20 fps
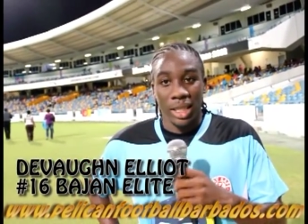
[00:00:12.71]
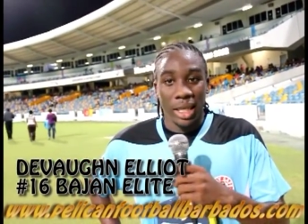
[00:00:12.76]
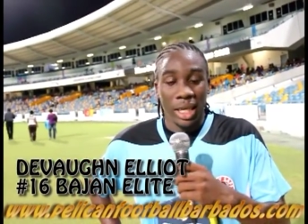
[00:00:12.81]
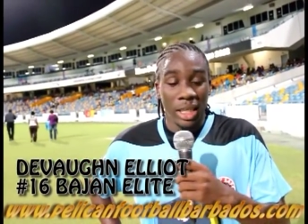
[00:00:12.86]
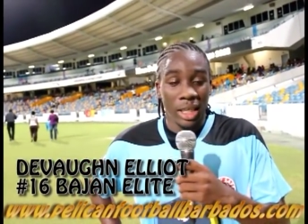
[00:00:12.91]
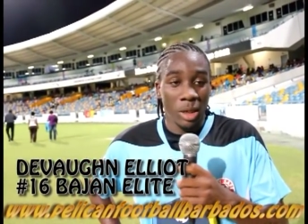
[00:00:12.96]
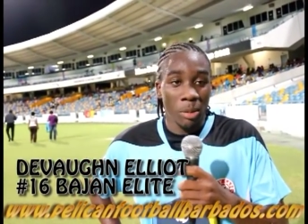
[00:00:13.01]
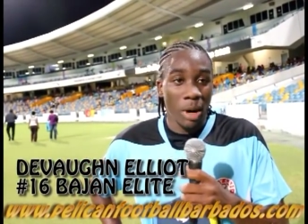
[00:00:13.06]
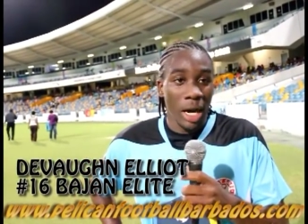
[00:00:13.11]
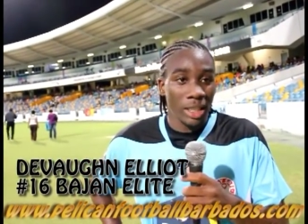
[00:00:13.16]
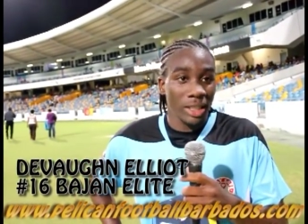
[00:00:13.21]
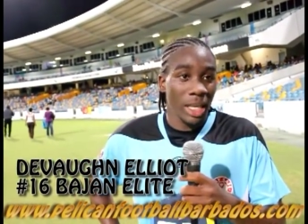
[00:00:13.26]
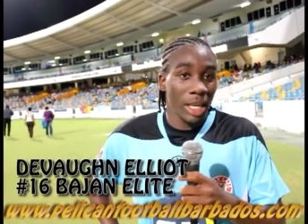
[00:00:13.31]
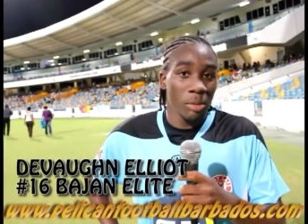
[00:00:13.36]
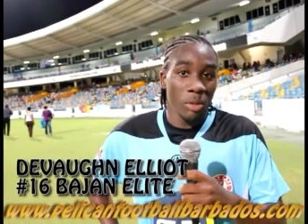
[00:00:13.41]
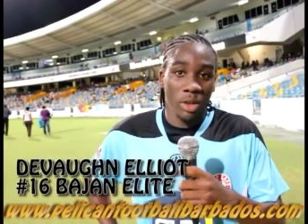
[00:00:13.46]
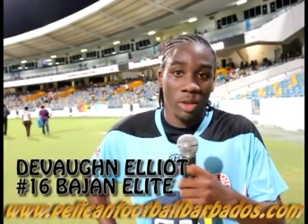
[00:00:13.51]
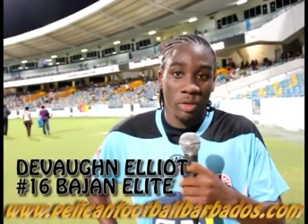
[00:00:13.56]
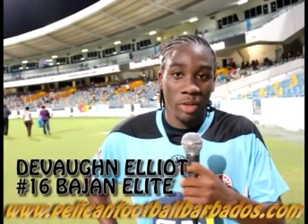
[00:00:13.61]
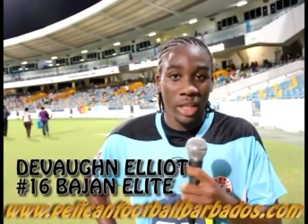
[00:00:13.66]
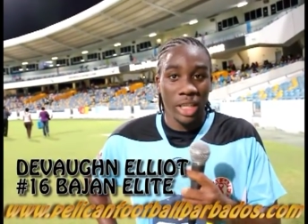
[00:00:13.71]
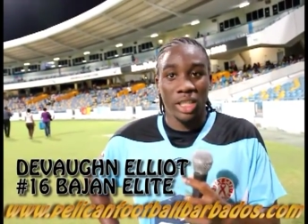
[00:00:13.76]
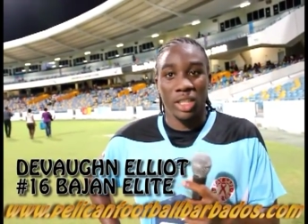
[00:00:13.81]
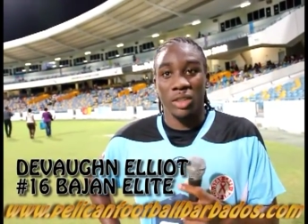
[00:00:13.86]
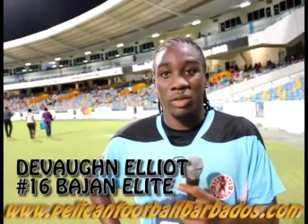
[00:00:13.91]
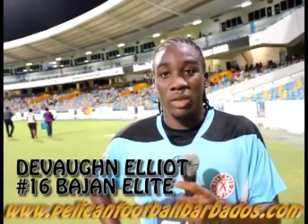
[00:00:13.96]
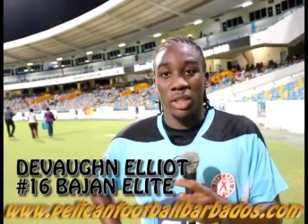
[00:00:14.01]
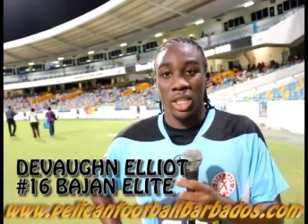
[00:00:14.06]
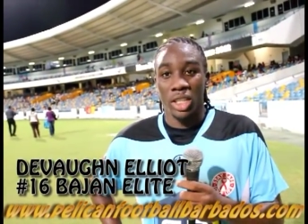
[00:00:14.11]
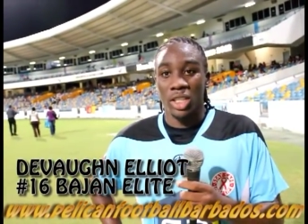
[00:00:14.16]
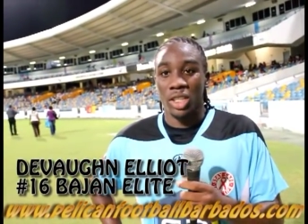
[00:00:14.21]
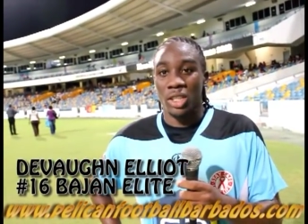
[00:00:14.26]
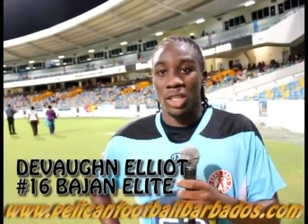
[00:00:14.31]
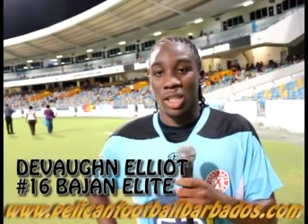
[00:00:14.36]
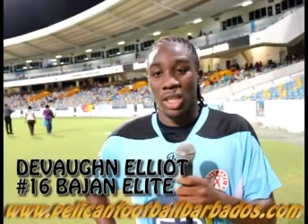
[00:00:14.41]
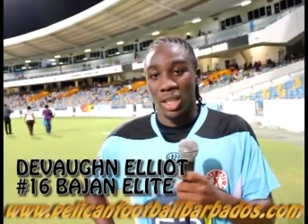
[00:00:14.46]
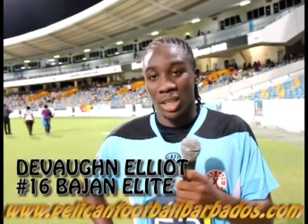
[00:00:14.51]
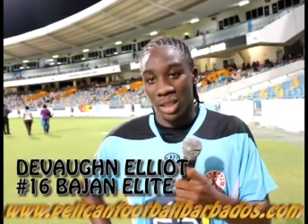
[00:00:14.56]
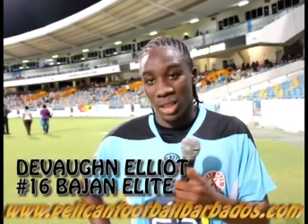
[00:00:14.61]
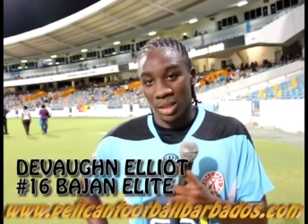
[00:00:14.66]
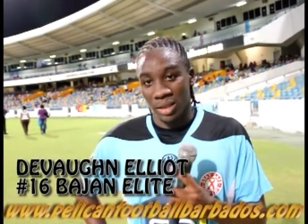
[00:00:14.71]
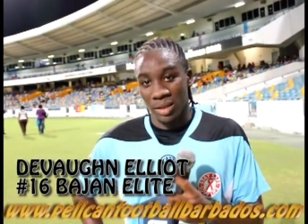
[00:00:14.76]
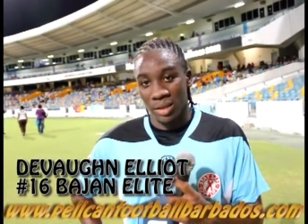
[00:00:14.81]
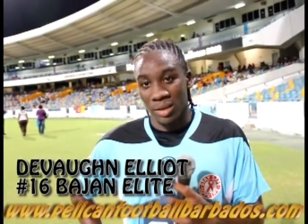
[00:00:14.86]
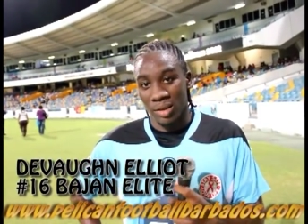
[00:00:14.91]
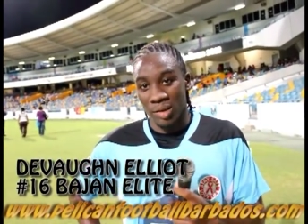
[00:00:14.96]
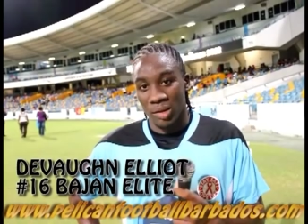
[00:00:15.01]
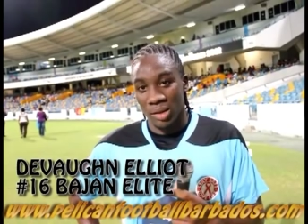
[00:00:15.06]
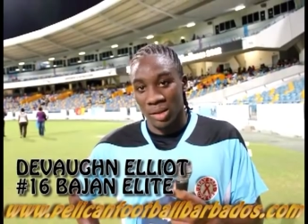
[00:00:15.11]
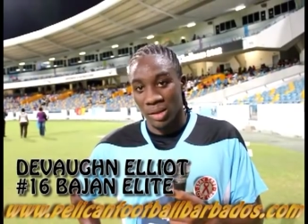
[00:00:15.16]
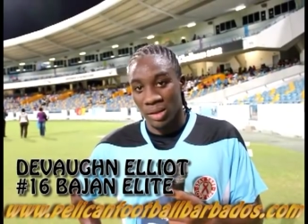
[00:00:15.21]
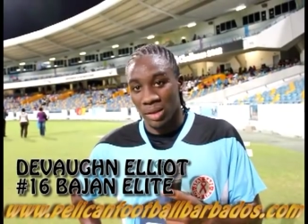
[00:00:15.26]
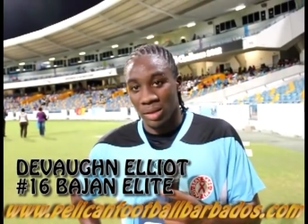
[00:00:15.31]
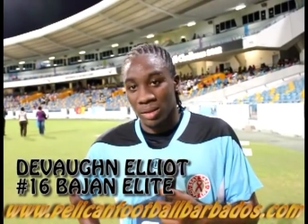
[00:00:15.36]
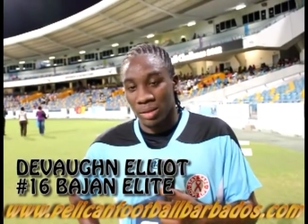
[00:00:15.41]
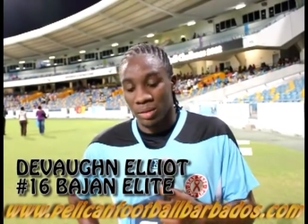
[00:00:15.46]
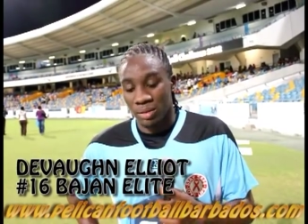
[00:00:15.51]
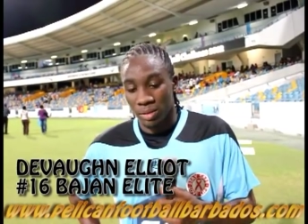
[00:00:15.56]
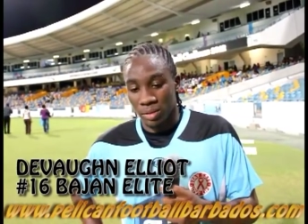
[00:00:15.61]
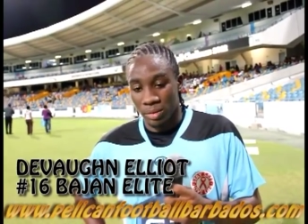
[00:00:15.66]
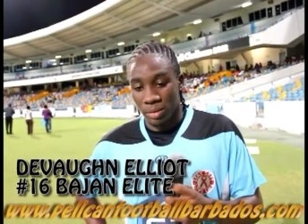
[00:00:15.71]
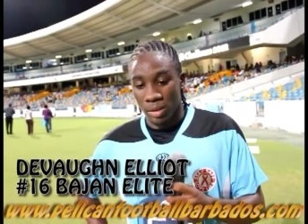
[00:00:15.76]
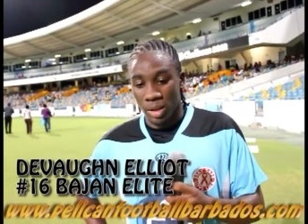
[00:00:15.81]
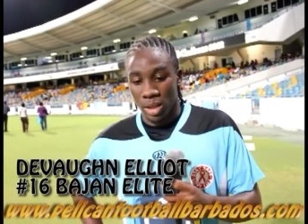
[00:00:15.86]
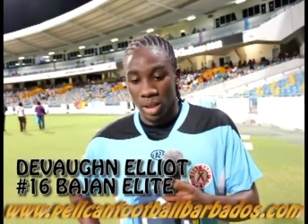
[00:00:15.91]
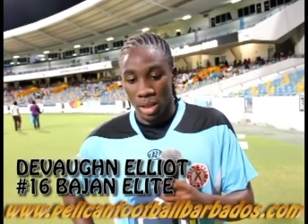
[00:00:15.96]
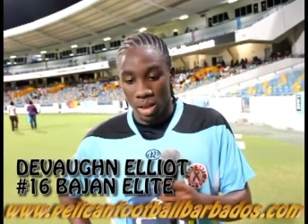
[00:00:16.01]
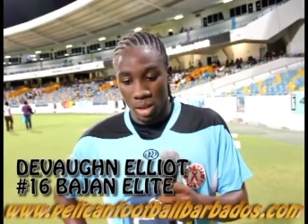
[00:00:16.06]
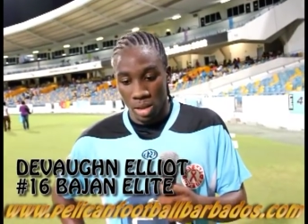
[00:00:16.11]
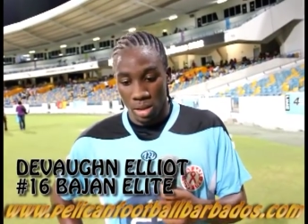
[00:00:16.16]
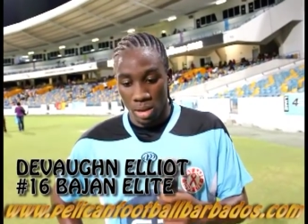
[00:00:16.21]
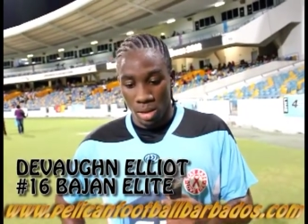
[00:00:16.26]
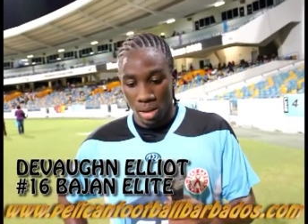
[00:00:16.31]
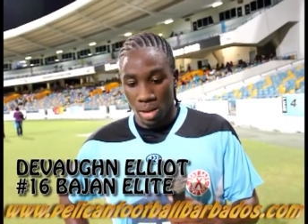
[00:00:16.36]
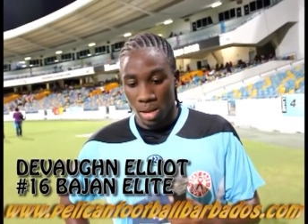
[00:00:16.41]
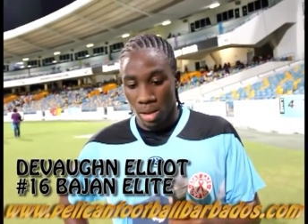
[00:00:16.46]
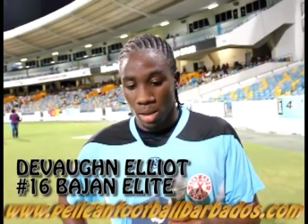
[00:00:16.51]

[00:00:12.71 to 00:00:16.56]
Get in the box, and you must finish. Finish. Okay, well, you,